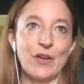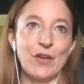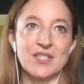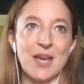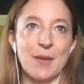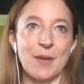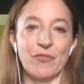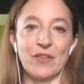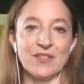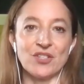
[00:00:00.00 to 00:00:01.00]
The first
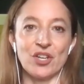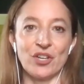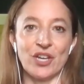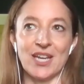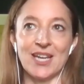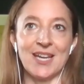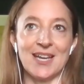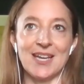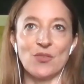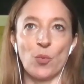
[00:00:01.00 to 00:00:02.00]
step of this
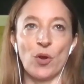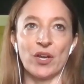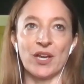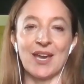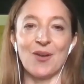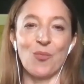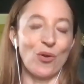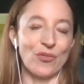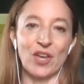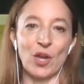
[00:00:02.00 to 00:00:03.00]
journey is
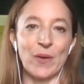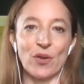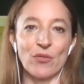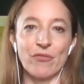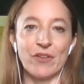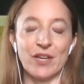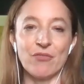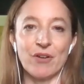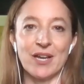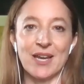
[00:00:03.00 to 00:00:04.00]
working out what's going on
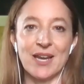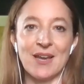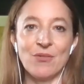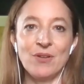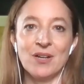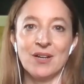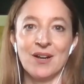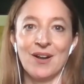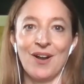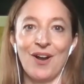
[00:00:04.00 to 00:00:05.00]
for you right
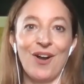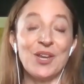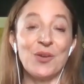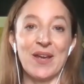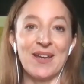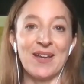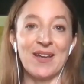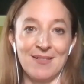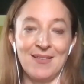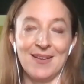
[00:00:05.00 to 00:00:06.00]
now. Are
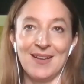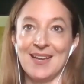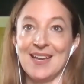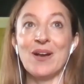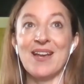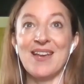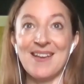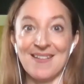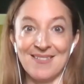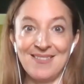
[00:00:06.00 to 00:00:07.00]
you ill? If you
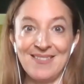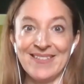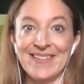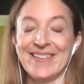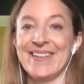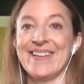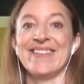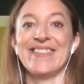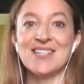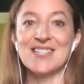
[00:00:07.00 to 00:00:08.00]
are ill,
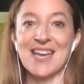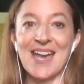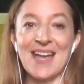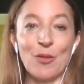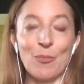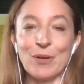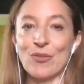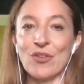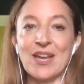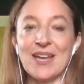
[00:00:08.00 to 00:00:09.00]
then you need to get
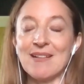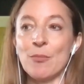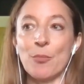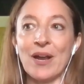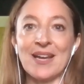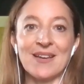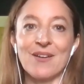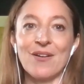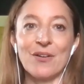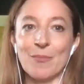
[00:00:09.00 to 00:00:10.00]
help, because an ill
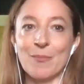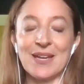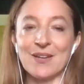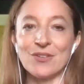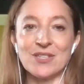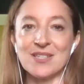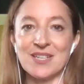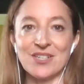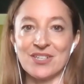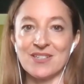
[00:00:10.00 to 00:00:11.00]
brain can't make
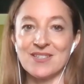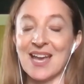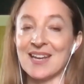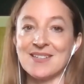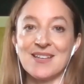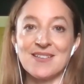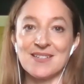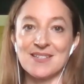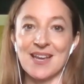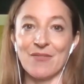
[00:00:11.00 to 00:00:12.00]
good decisions
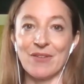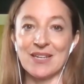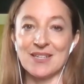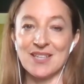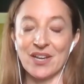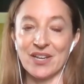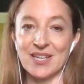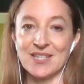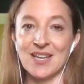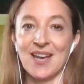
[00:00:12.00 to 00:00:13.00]
and doesn't have
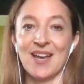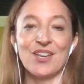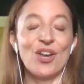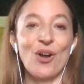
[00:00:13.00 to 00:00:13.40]
insight,